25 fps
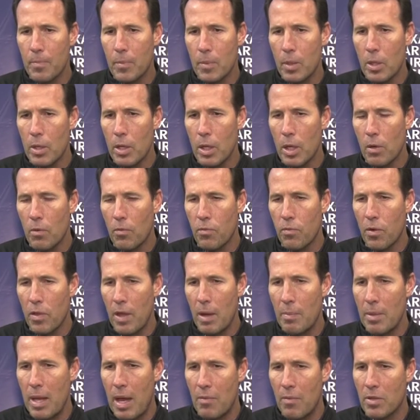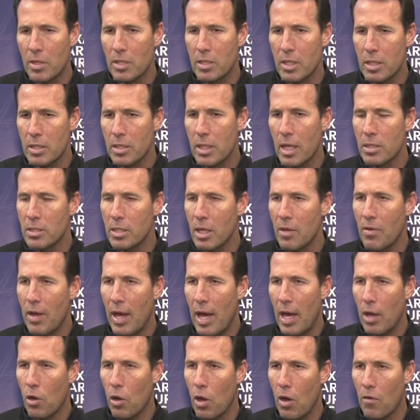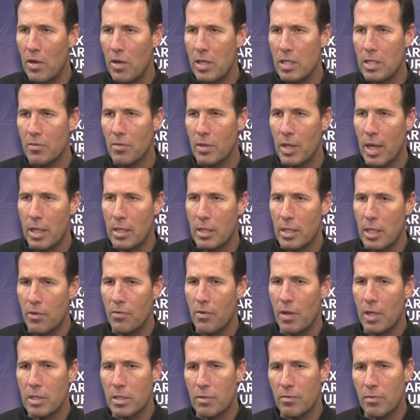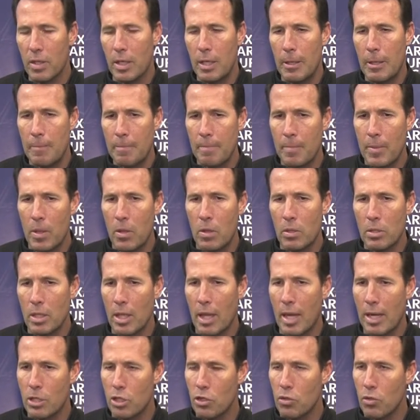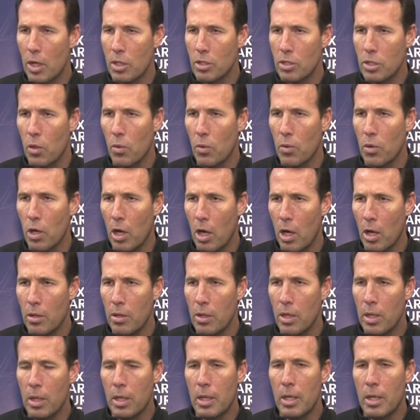you know for them to have the success they've had offensively and defensively, there's a lot of trust going on.